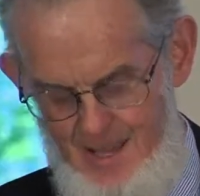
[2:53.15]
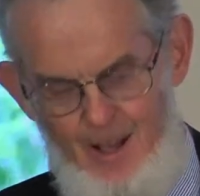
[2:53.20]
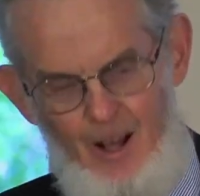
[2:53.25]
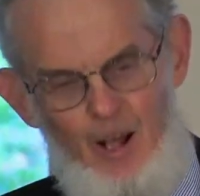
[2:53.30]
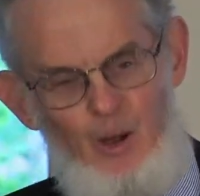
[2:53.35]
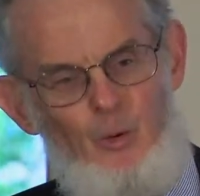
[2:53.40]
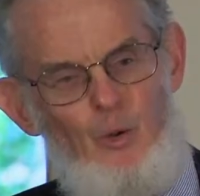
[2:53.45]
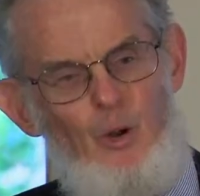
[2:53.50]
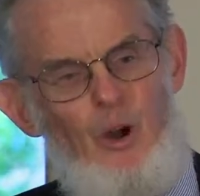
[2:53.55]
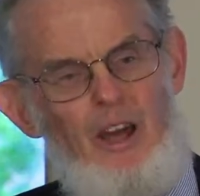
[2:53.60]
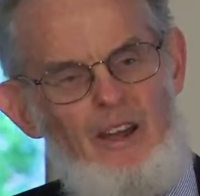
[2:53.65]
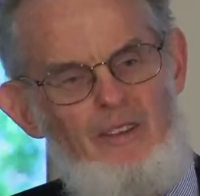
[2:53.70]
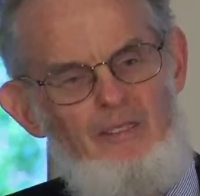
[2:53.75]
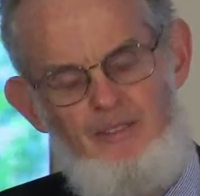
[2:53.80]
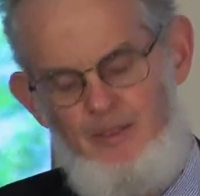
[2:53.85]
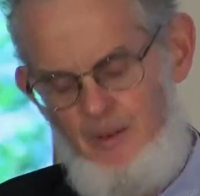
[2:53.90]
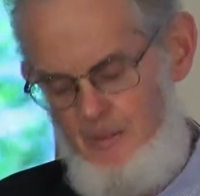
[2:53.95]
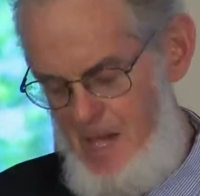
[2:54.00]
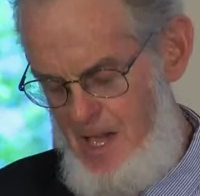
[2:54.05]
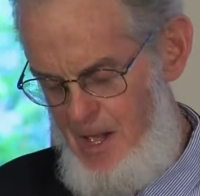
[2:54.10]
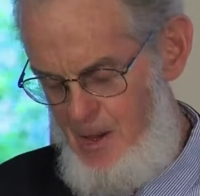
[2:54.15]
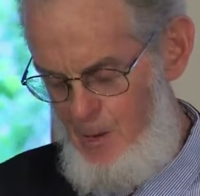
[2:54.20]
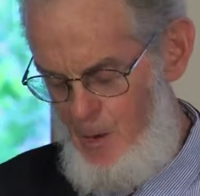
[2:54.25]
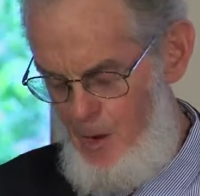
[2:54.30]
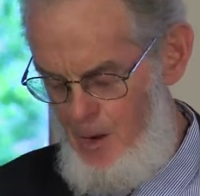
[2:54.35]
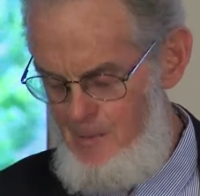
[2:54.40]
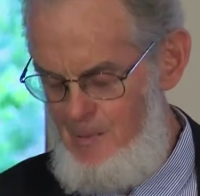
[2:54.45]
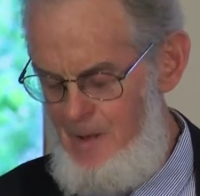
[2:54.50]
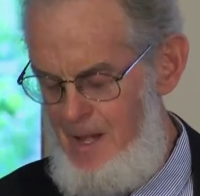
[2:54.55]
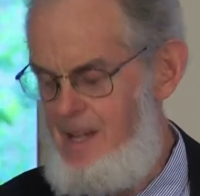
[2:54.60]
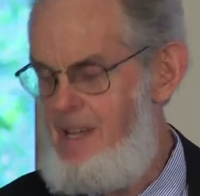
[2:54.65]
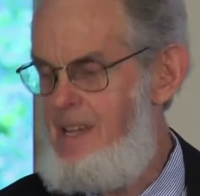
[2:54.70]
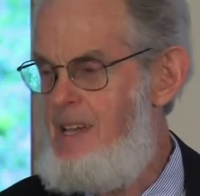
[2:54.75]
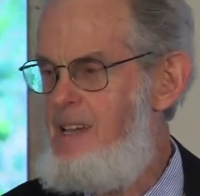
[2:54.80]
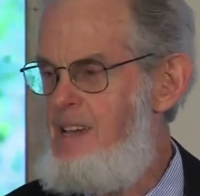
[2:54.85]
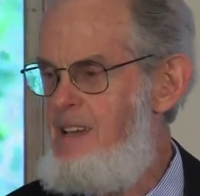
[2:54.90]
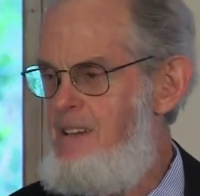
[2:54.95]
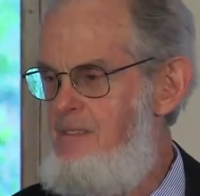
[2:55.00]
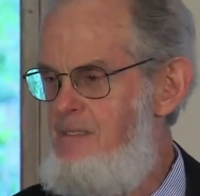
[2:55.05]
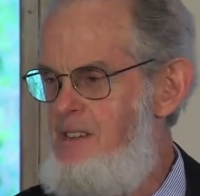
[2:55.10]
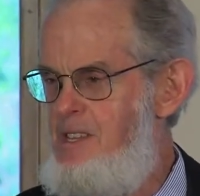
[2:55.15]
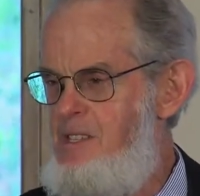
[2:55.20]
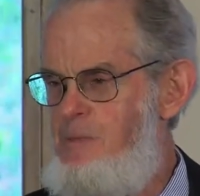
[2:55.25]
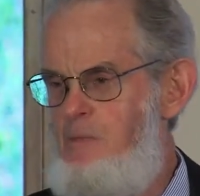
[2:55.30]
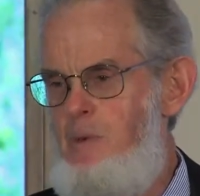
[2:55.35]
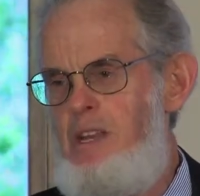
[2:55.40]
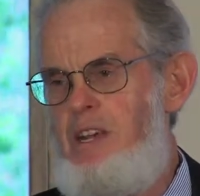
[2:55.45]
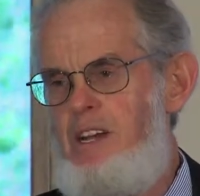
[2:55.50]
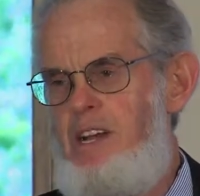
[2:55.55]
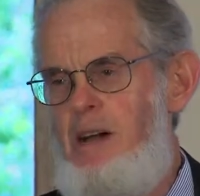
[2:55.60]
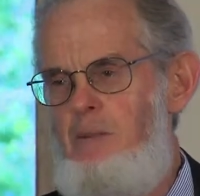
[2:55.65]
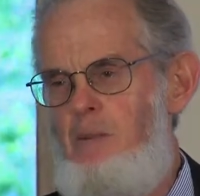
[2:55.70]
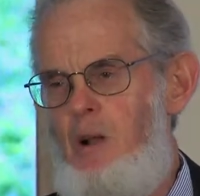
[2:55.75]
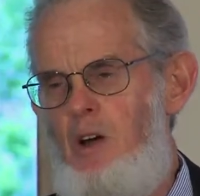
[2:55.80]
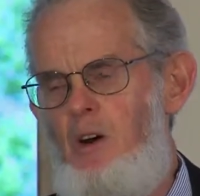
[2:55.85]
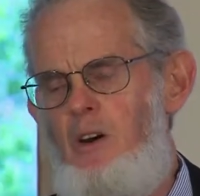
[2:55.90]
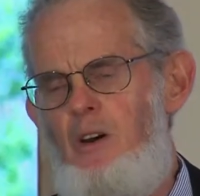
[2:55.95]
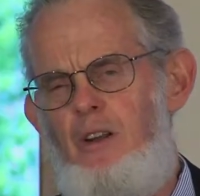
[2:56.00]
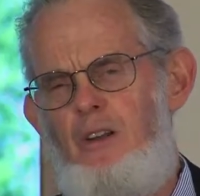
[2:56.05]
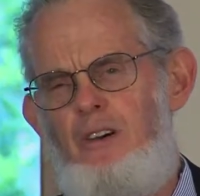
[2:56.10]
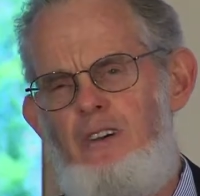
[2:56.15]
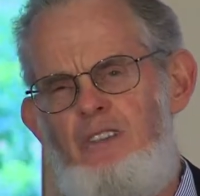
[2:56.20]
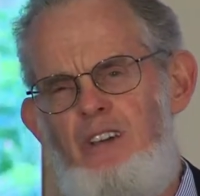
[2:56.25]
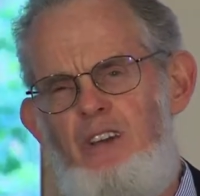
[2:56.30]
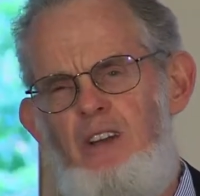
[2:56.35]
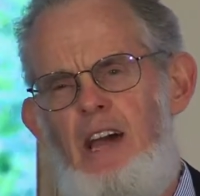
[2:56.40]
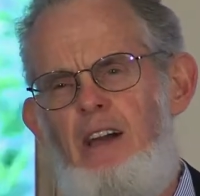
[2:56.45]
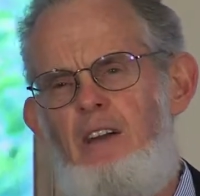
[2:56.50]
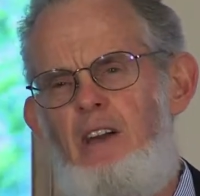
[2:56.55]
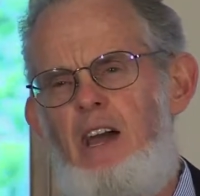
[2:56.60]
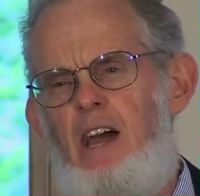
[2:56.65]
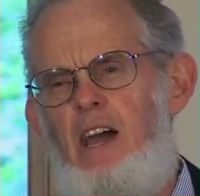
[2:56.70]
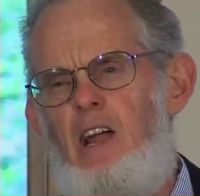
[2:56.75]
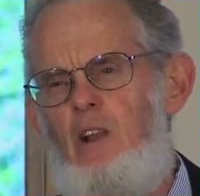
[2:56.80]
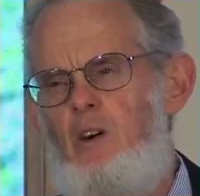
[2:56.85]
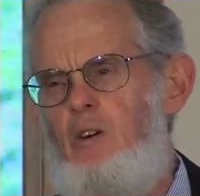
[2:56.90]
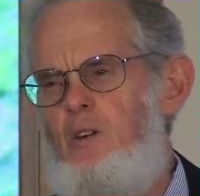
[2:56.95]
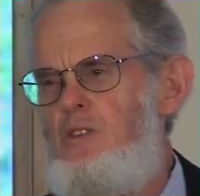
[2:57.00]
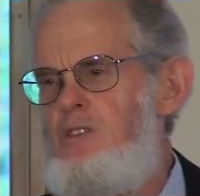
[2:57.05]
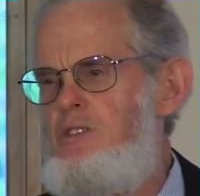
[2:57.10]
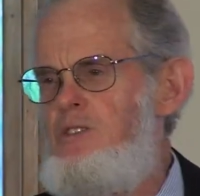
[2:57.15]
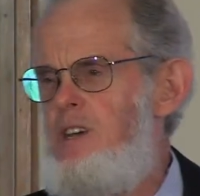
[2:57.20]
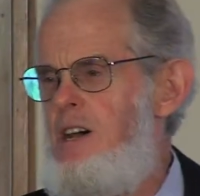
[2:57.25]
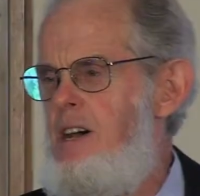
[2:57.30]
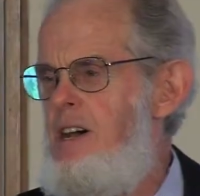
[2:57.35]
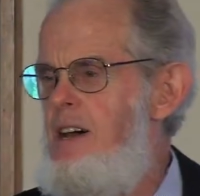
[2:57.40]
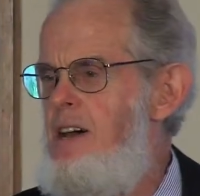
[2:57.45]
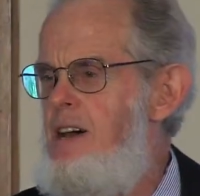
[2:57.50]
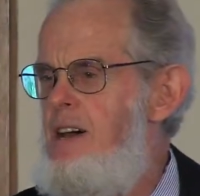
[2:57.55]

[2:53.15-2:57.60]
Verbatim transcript: I'll write from here on, but he convinced me to come along, and I said, okay, long as uh,